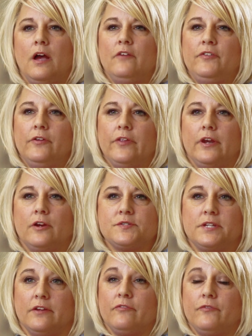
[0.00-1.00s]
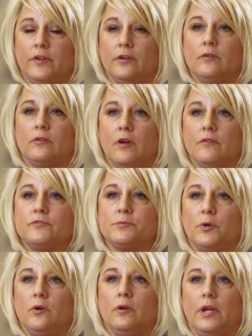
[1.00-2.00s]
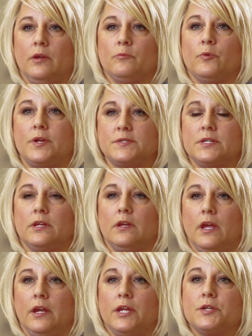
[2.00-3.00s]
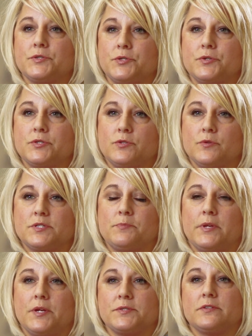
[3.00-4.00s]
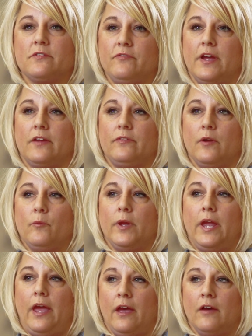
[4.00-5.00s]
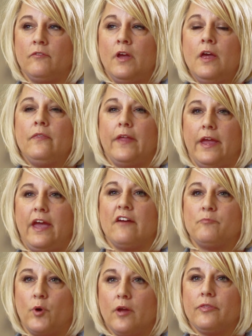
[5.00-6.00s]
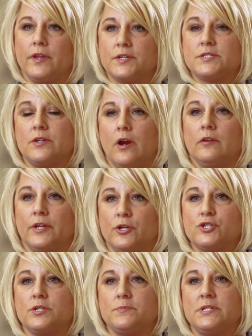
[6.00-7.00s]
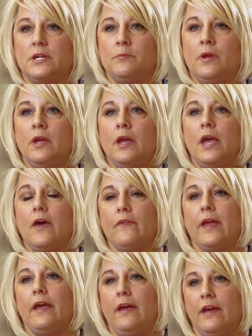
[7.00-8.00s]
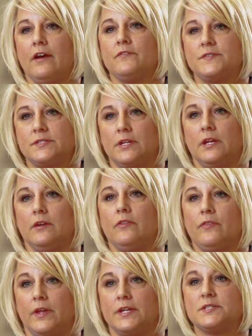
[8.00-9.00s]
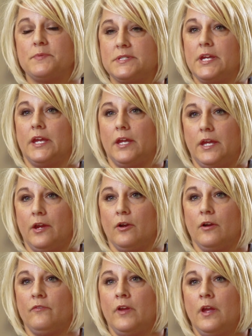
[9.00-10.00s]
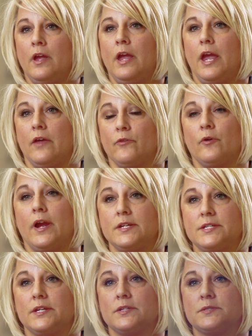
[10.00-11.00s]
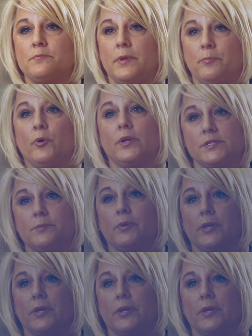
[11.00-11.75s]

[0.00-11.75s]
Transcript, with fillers: I feel that our staff feel comfortable in raising any concerns to us because of the fact that they have brought things to our leadership team, and they have seen things be taken care of and their ideas be put into